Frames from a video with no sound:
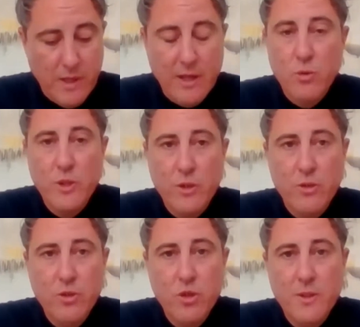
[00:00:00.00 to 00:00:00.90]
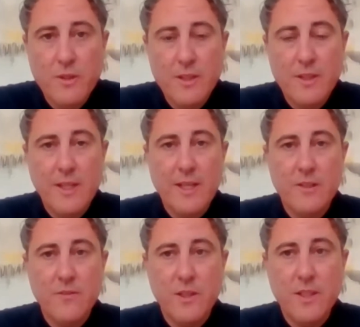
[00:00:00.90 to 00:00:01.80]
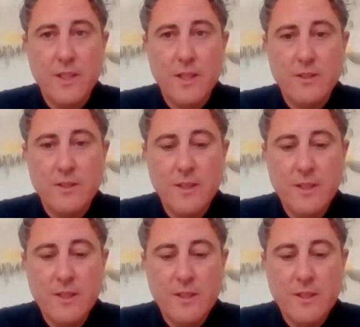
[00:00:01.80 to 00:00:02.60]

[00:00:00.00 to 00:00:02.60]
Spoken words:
are only human at the end of the day, and